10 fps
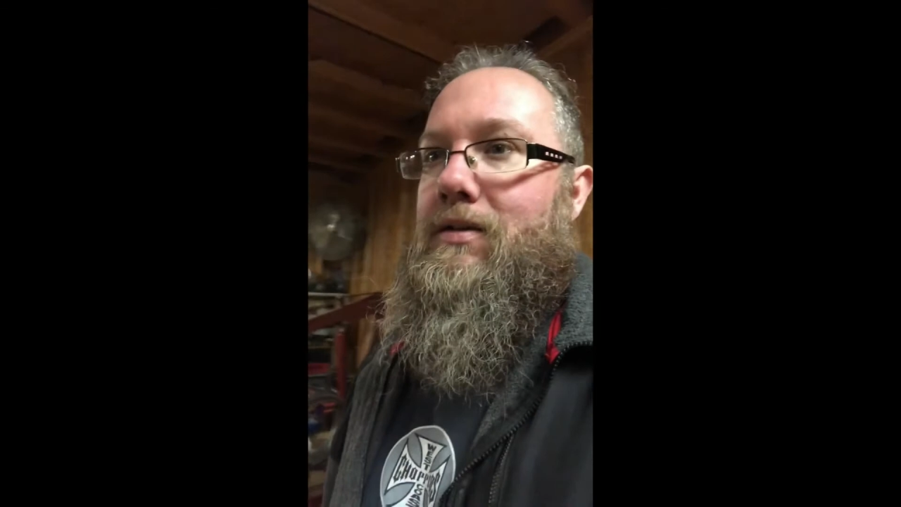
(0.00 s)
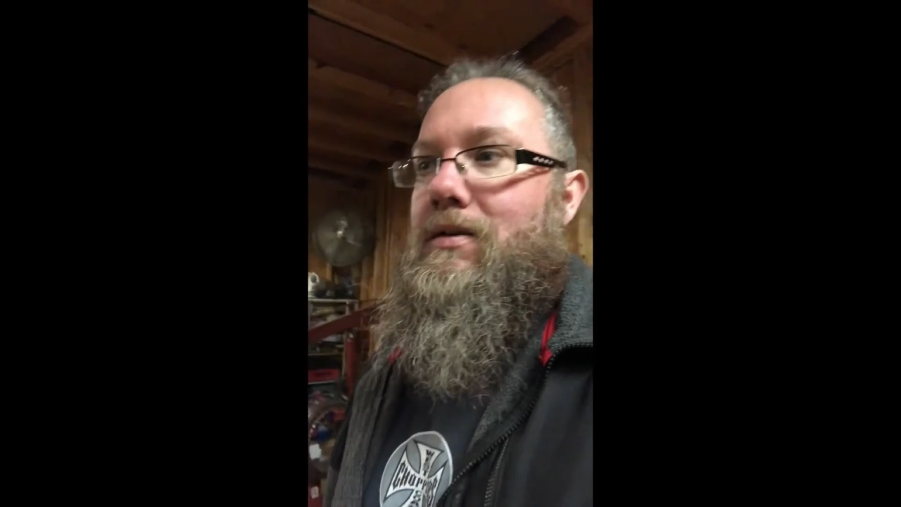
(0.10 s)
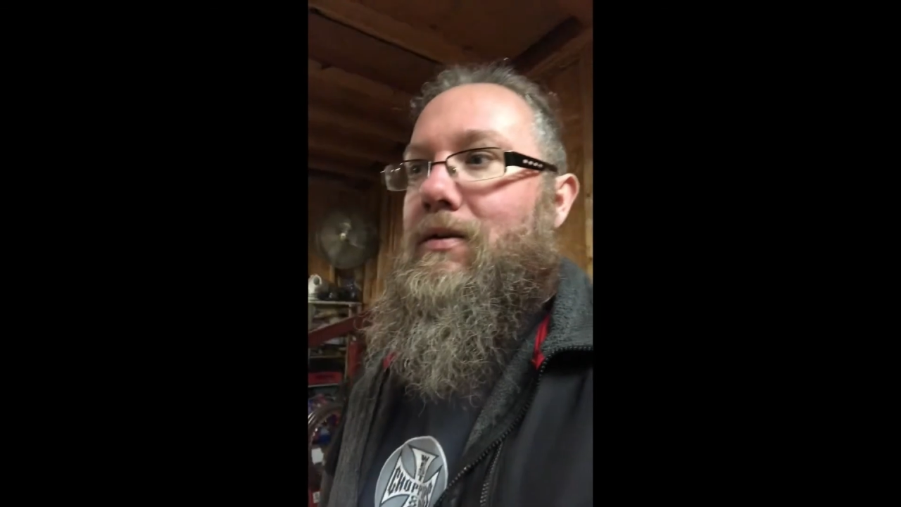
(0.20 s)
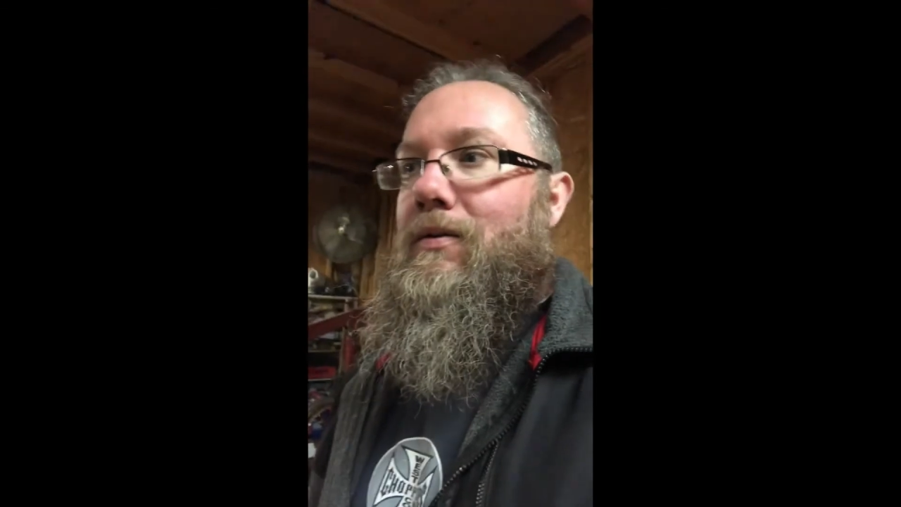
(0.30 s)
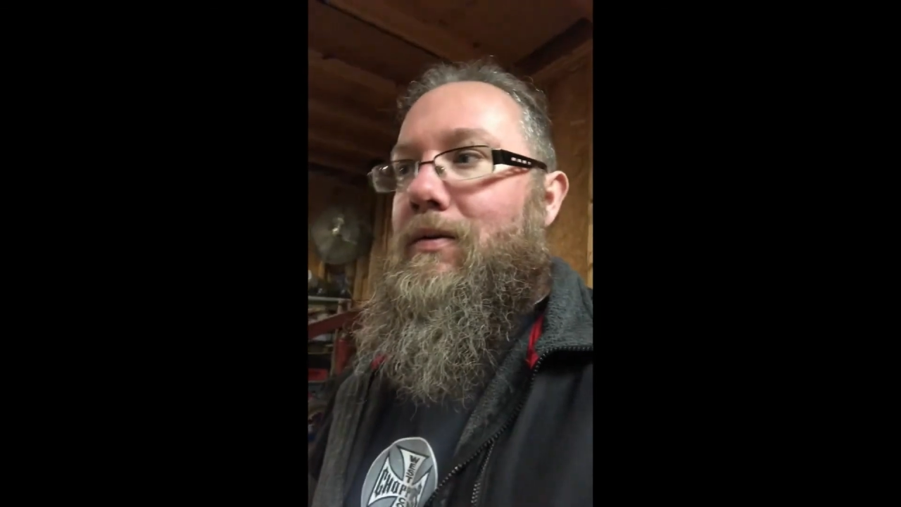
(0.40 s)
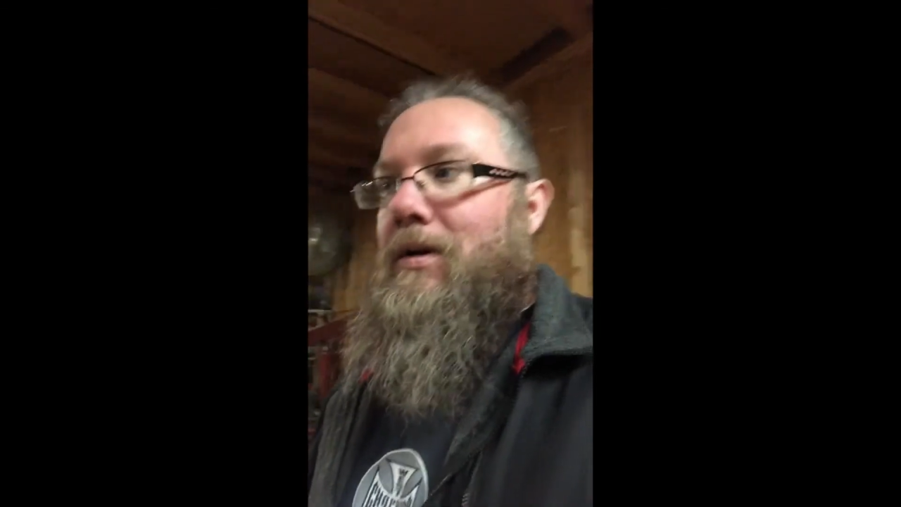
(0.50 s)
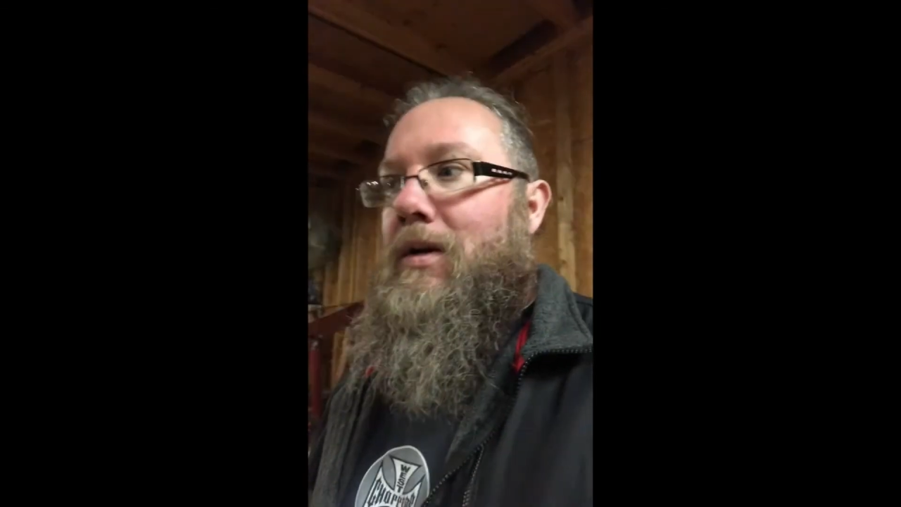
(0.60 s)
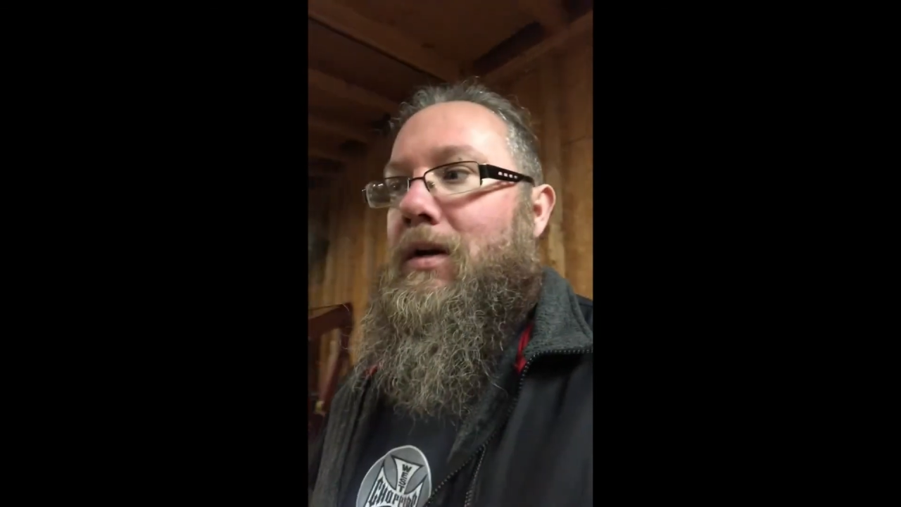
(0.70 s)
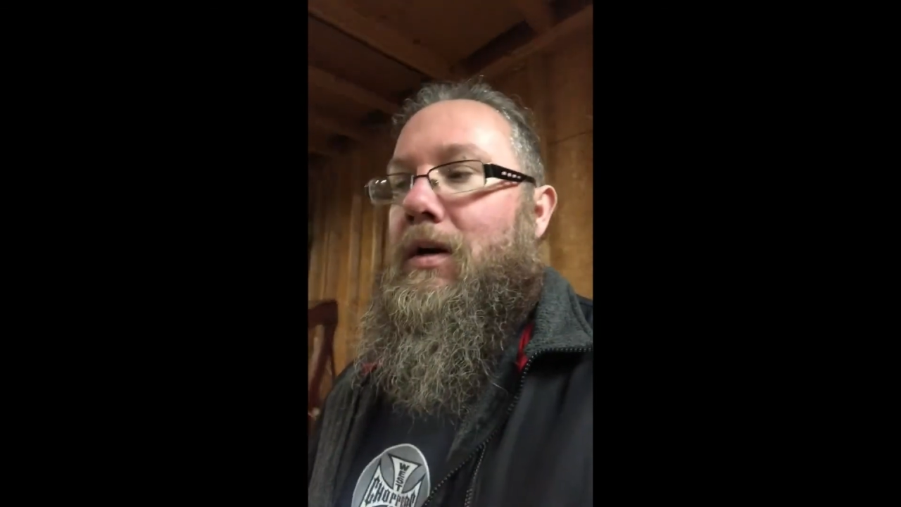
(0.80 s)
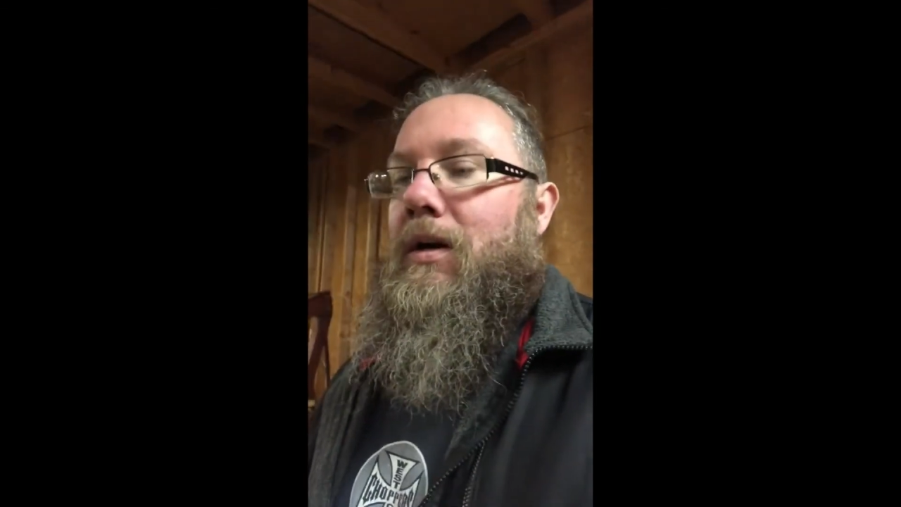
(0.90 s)
So,
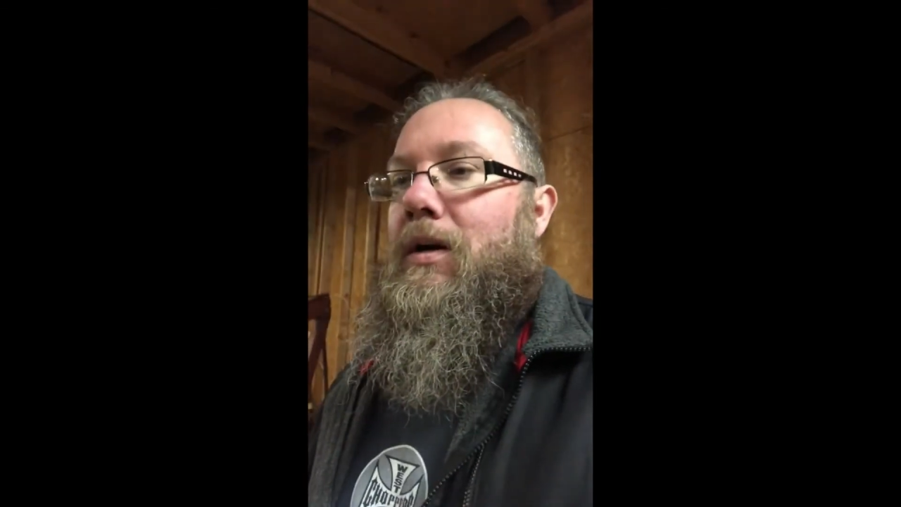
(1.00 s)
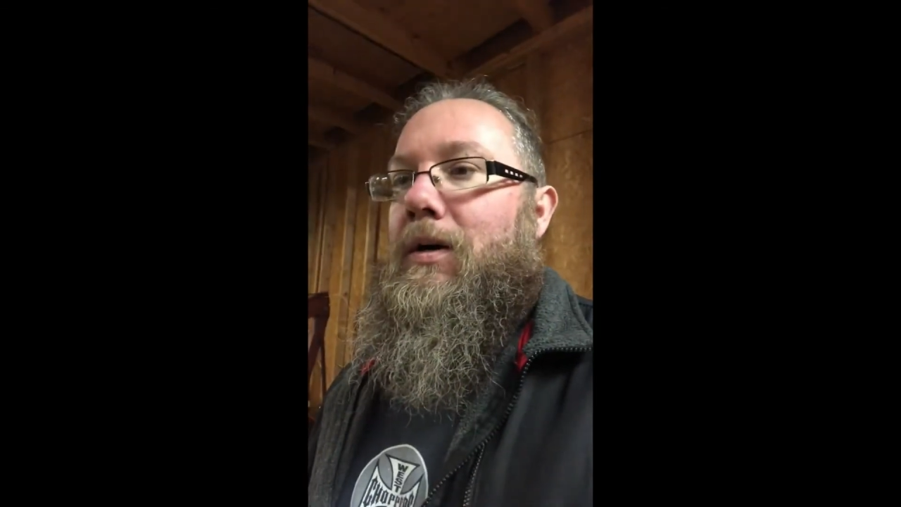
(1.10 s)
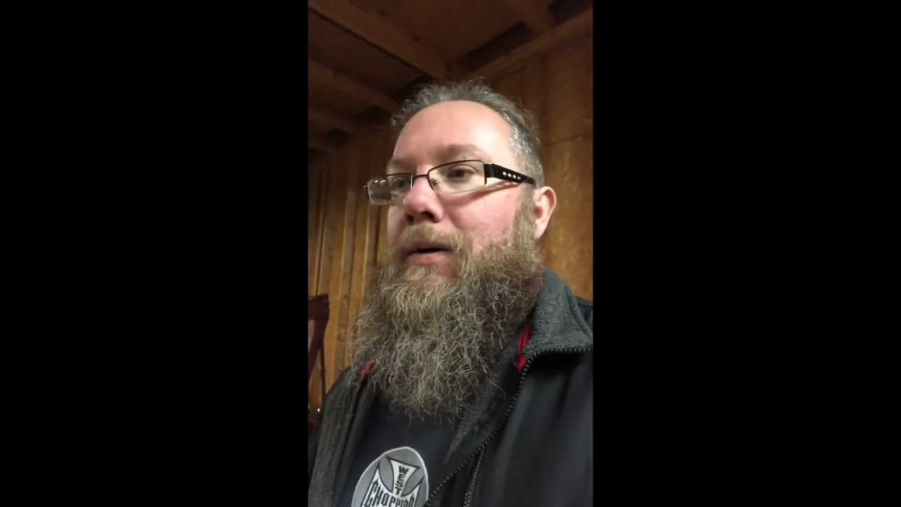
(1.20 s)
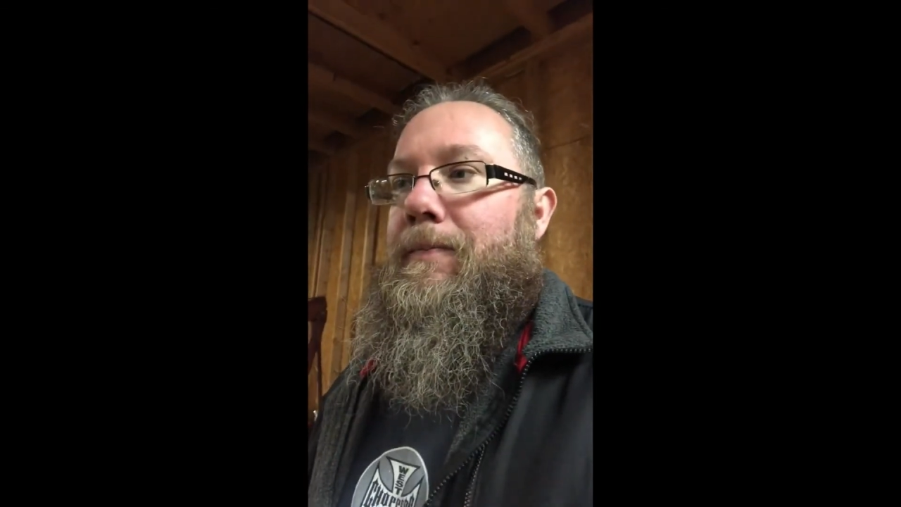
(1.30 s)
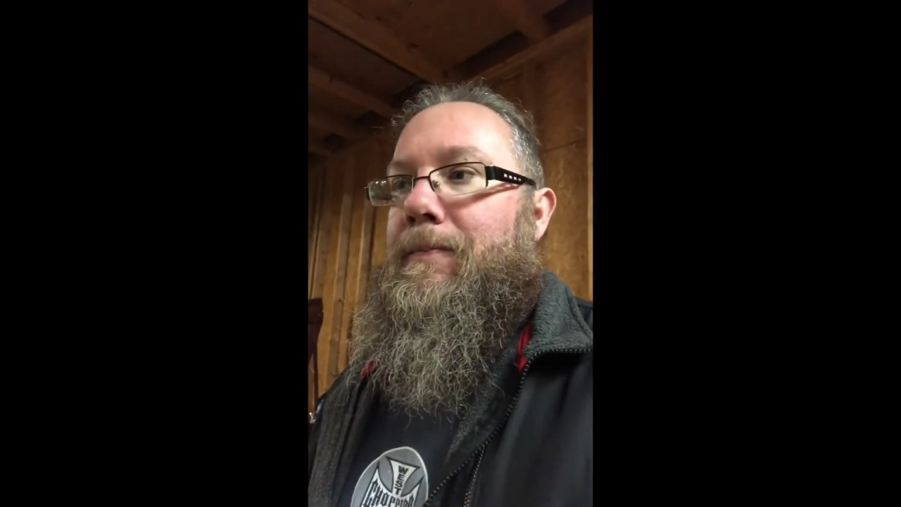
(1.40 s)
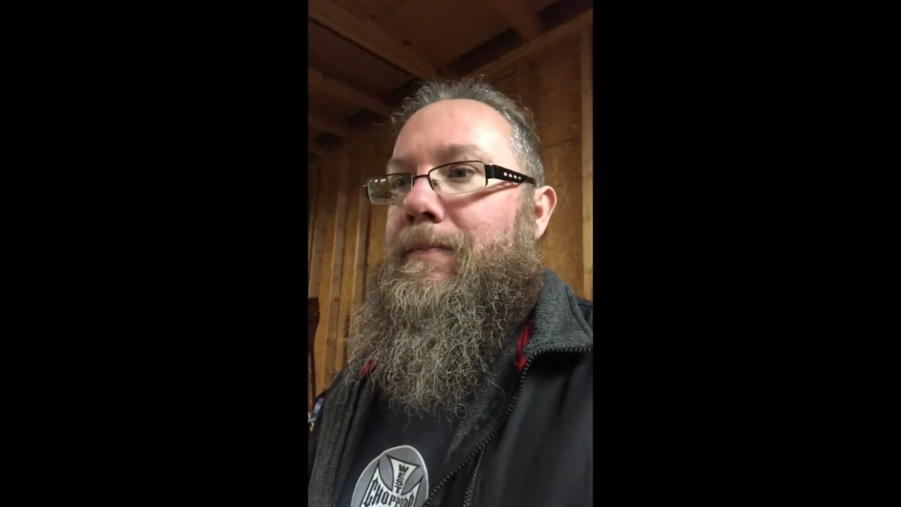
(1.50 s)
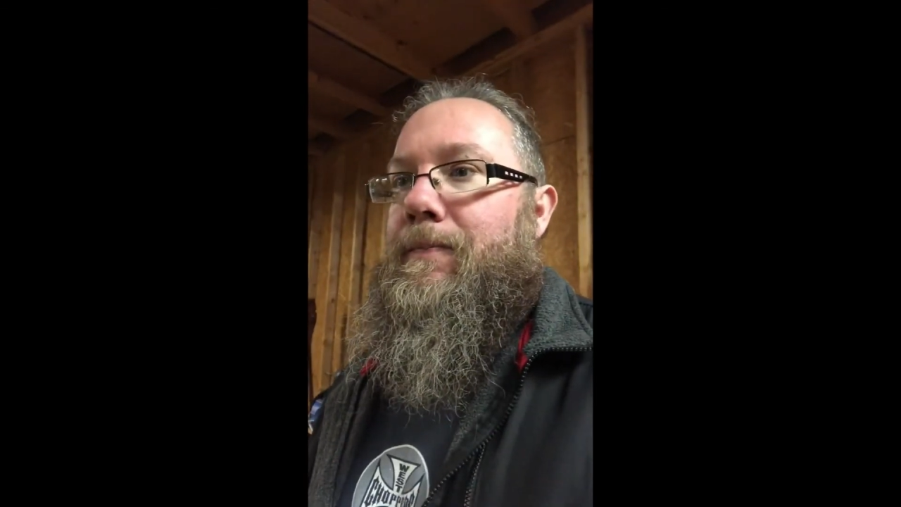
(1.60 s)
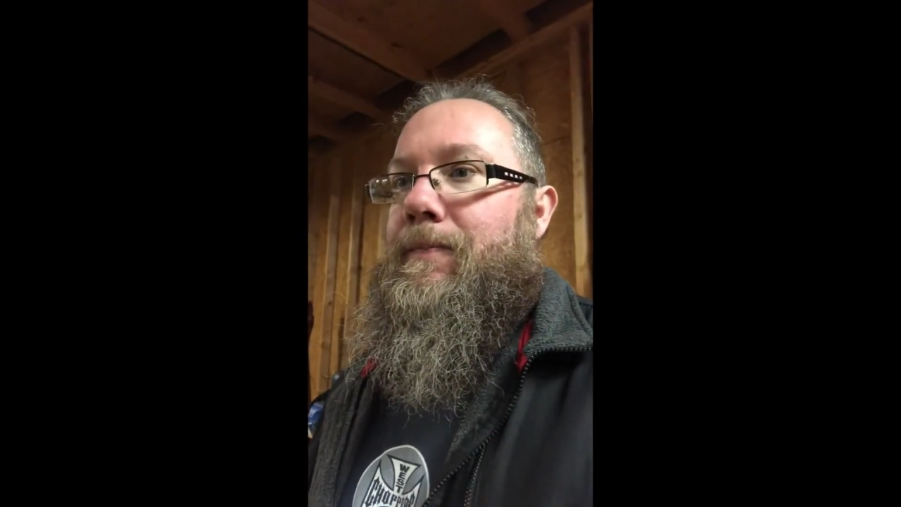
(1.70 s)
um,